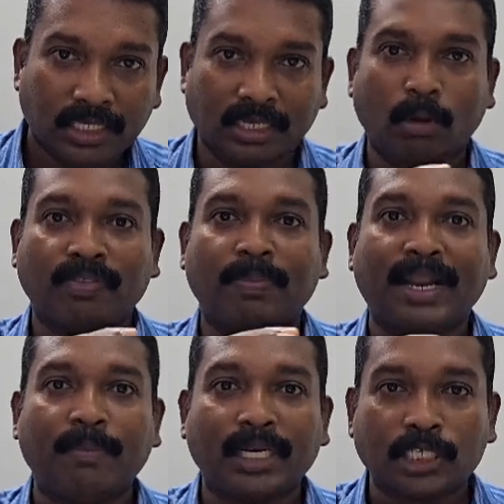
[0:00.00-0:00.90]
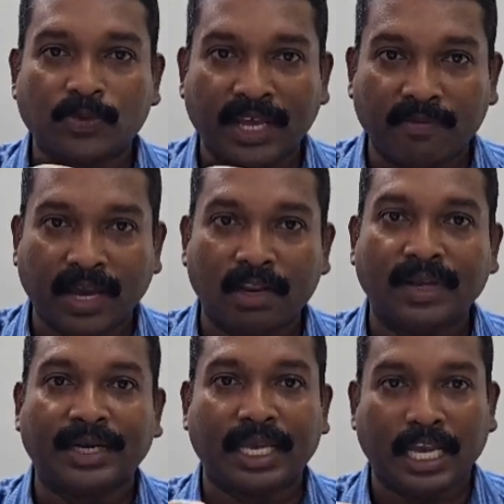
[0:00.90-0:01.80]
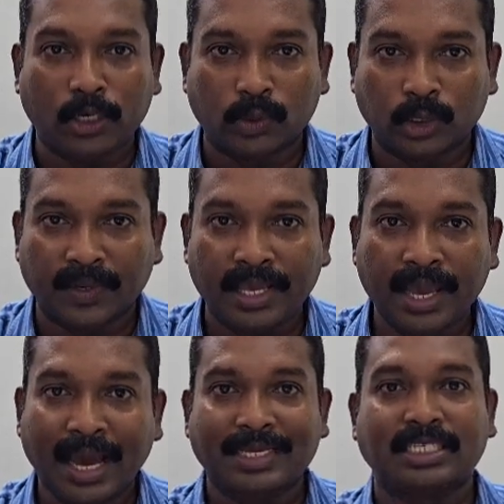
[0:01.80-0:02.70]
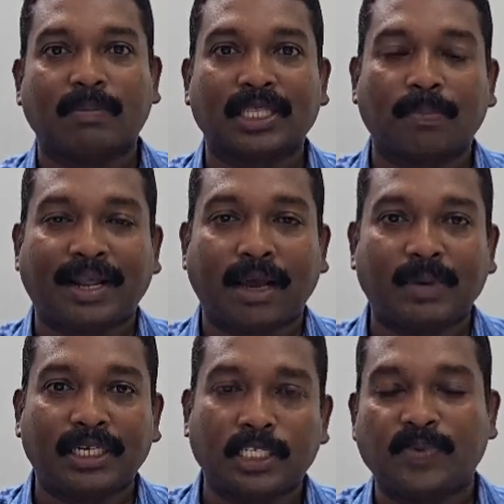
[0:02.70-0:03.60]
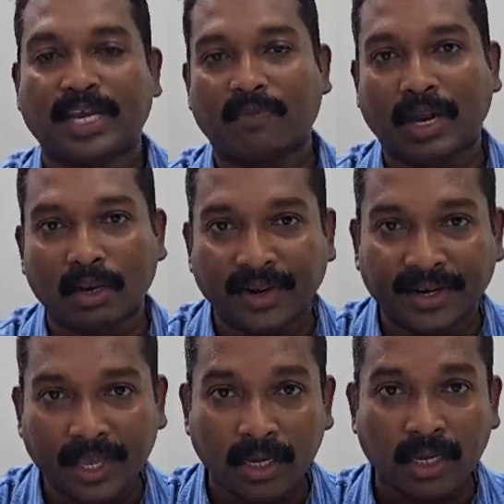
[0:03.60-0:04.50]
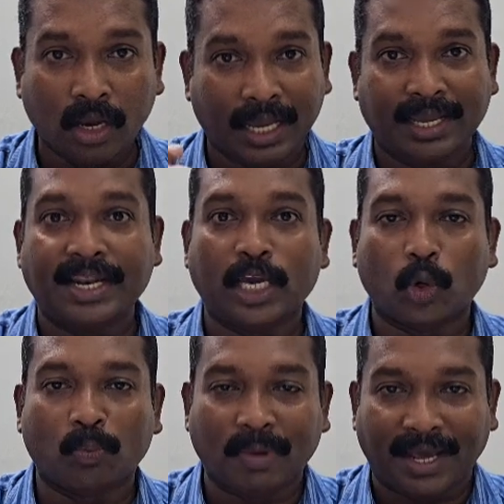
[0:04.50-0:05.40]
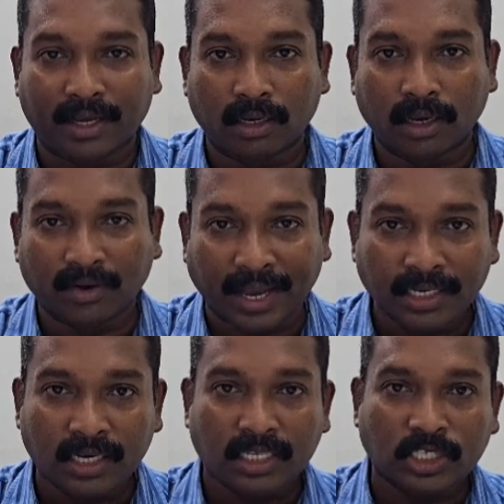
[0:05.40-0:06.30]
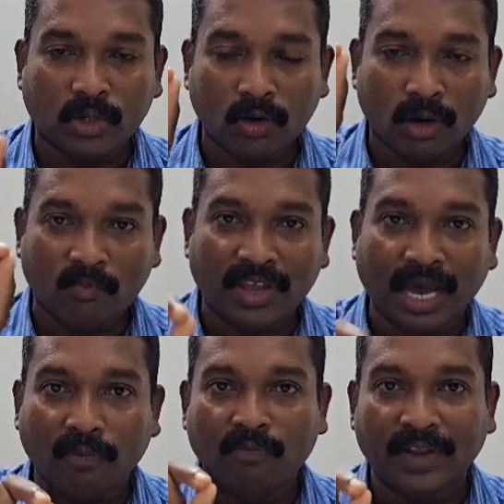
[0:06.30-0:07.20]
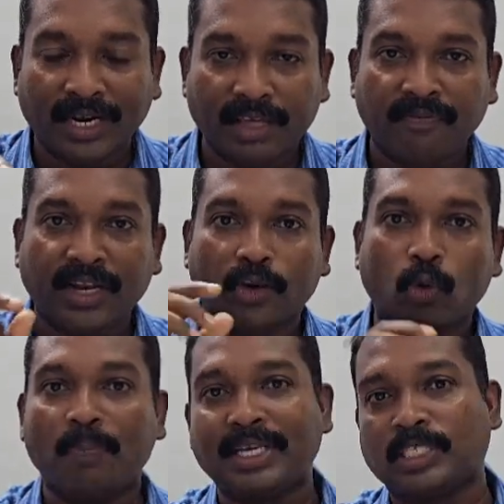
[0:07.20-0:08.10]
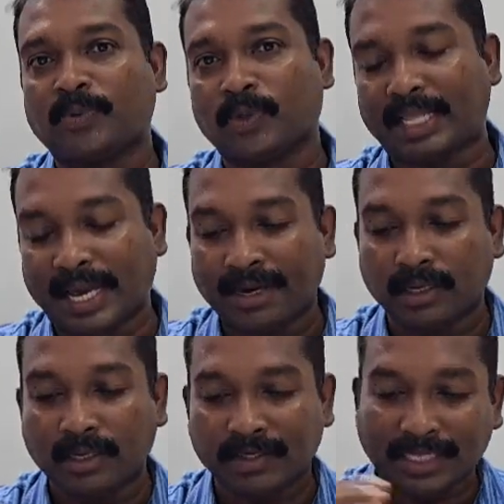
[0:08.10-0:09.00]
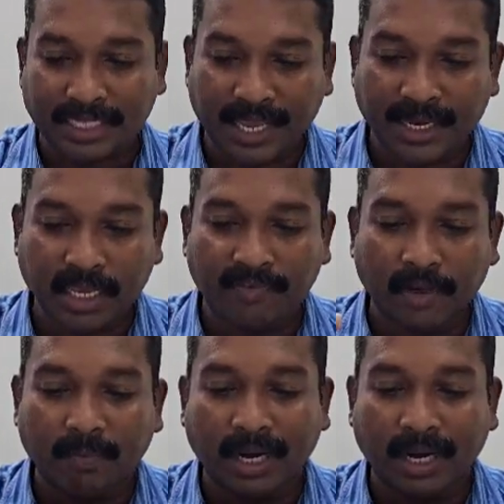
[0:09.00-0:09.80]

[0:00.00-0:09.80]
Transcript: Some of the parameters we are evaluating individually and some other parameters we are evaluating in a group manner right? So we have well-defined rubrics for that. That's again given